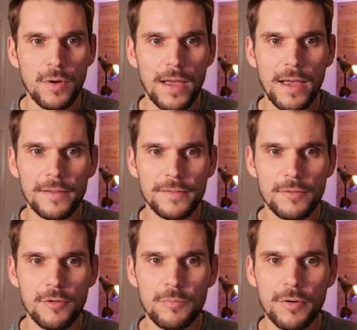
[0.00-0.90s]
has
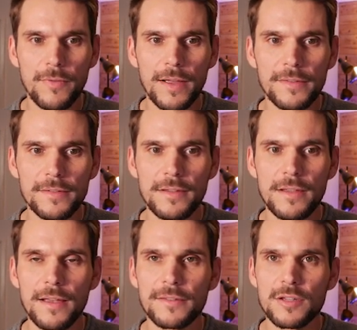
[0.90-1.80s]
or provides
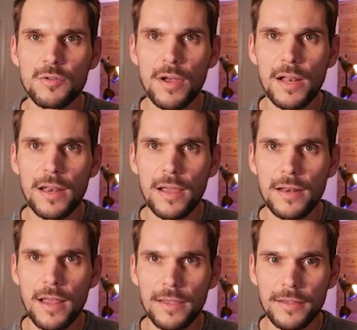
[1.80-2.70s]
the
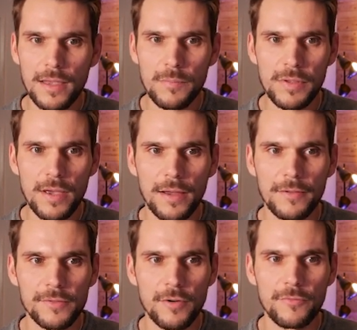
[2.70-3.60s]
SQL-like
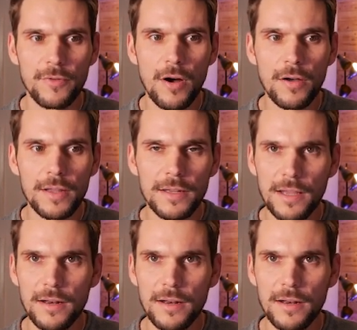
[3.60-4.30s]
API. So on a